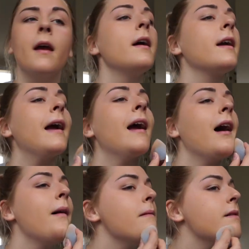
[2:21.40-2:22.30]
Okay,
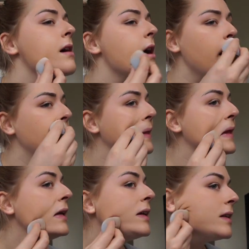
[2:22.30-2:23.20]
I
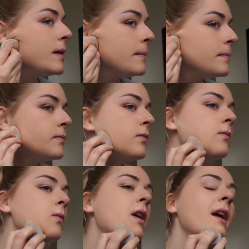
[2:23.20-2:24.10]
think
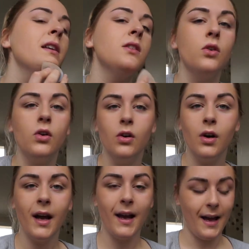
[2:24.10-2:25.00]
when I
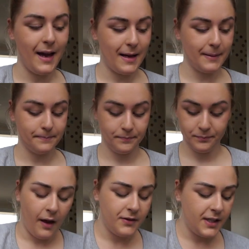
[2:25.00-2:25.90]
saw,
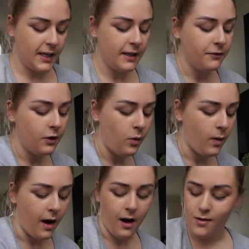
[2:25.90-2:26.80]
I've seen it for a
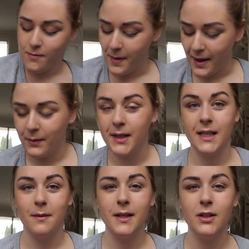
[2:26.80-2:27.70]
while, but when
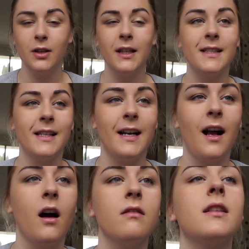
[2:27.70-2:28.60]
Demi Donnelly did it,
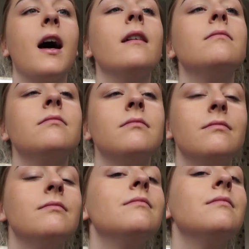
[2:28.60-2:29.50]
I was like,
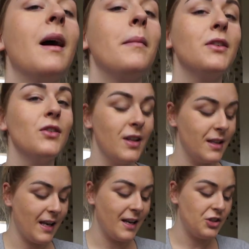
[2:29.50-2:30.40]
I'm gonna do
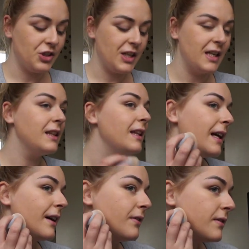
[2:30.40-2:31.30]
this. And she
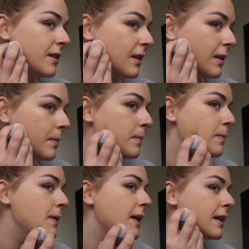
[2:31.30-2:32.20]
left the
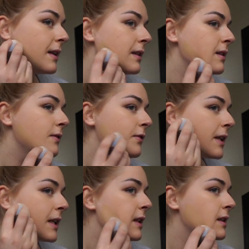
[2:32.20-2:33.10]
biggest
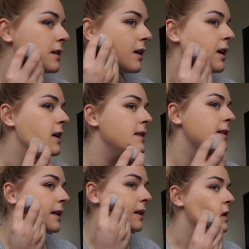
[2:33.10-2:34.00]
freaking line
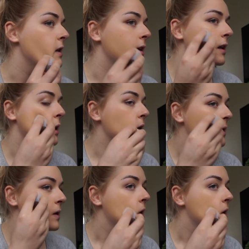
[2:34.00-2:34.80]
down here.